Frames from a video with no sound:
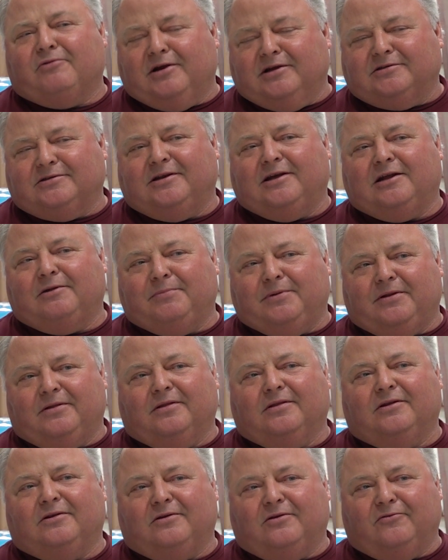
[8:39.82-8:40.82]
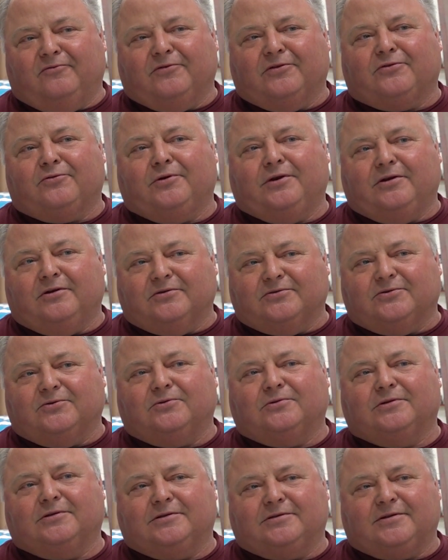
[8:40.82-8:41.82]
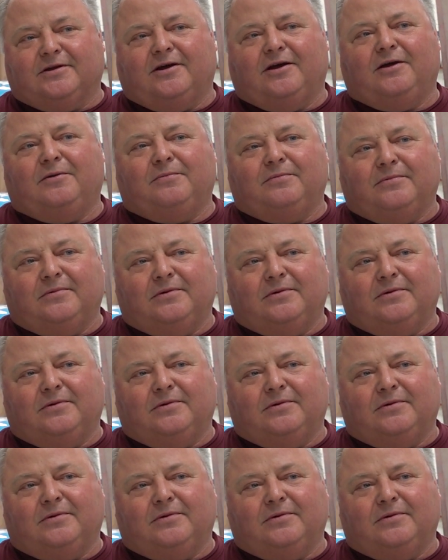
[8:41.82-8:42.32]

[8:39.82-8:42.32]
racing. I'd have been a little over 3 years old at the time.